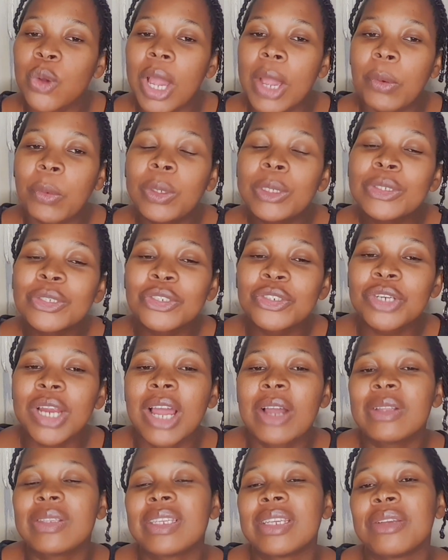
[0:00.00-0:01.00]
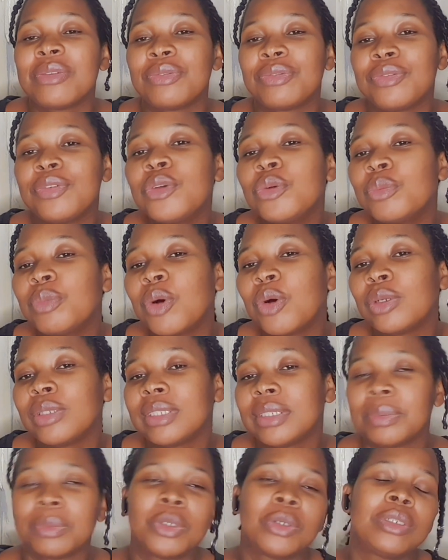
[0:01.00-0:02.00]
i want to try out a few more
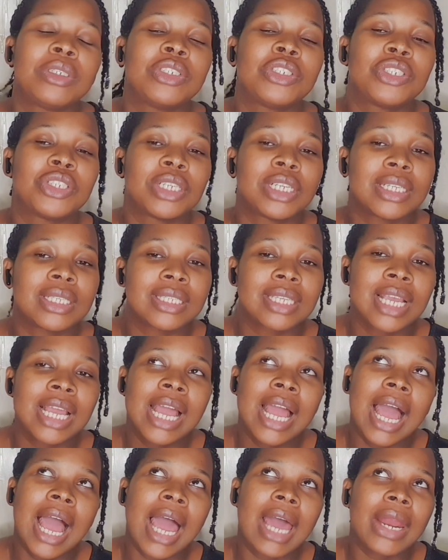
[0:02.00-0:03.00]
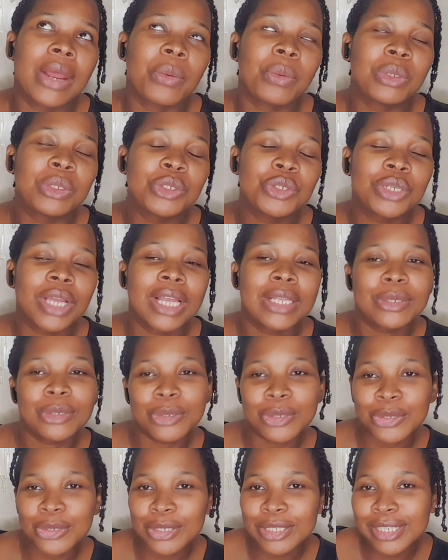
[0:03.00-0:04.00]
deep conditioners and i want you guys to
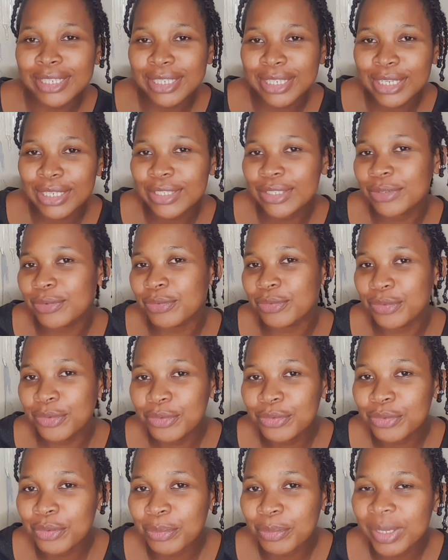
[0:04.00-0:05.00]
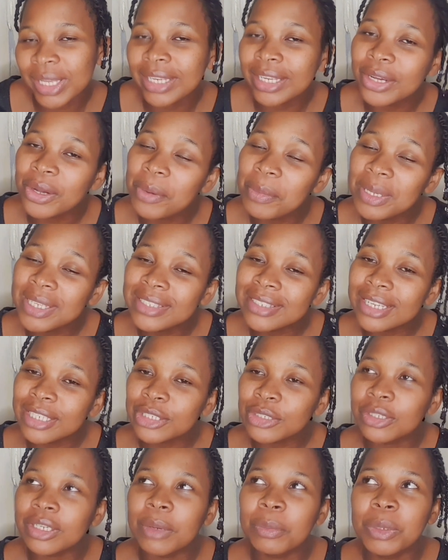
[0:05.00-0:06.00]
suggest a few for me in the comment
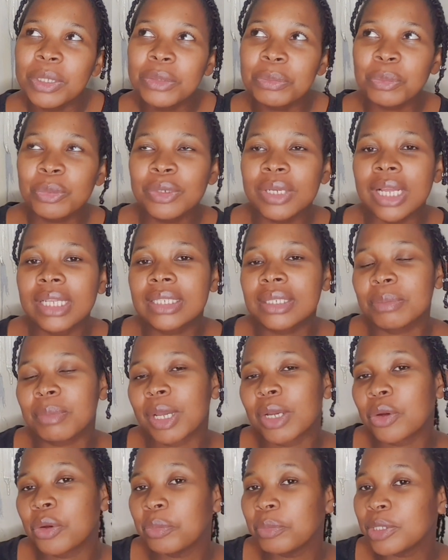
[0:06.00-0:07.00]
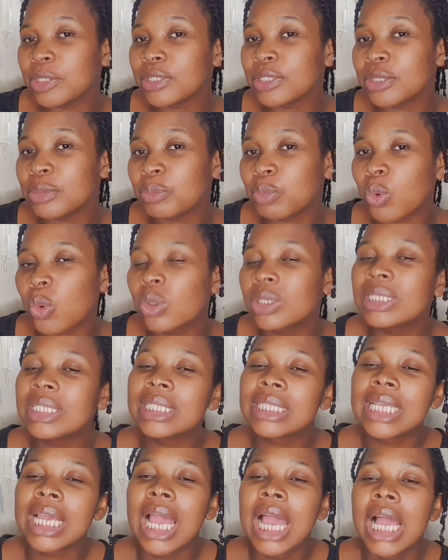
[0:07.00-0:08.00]
section i'm going to put that in my community
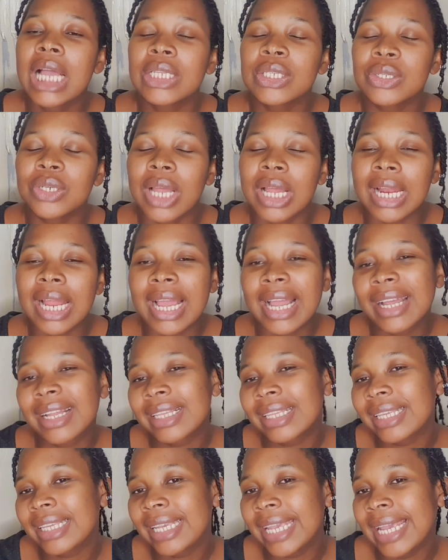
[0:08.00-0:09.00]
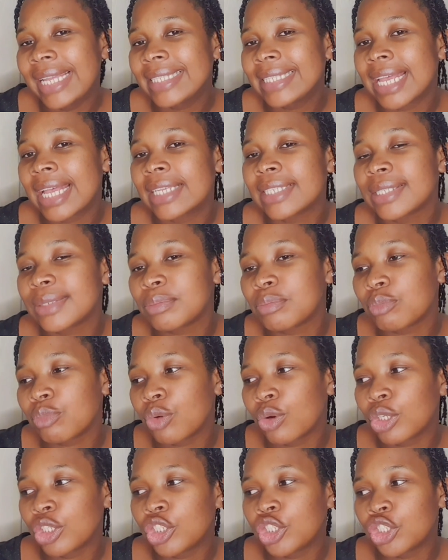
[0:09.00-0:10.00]
post so that i can get as
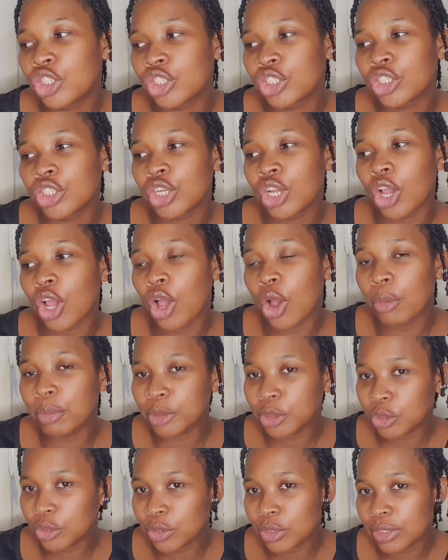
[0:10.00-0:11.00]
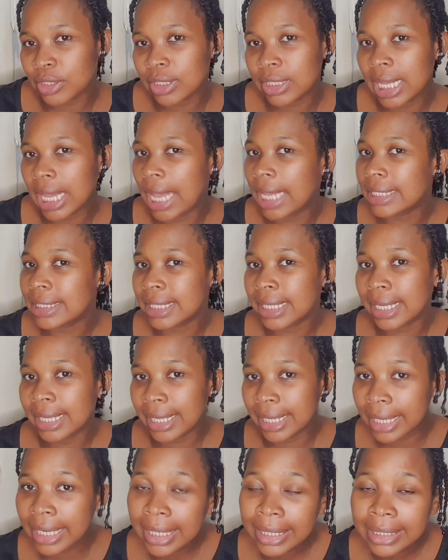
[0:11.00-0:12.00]
much options as i
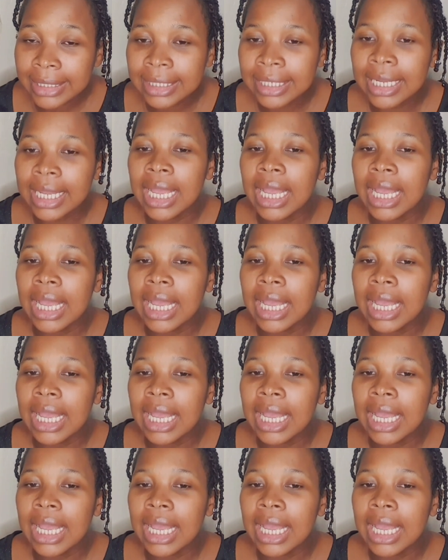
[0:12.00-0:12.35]
can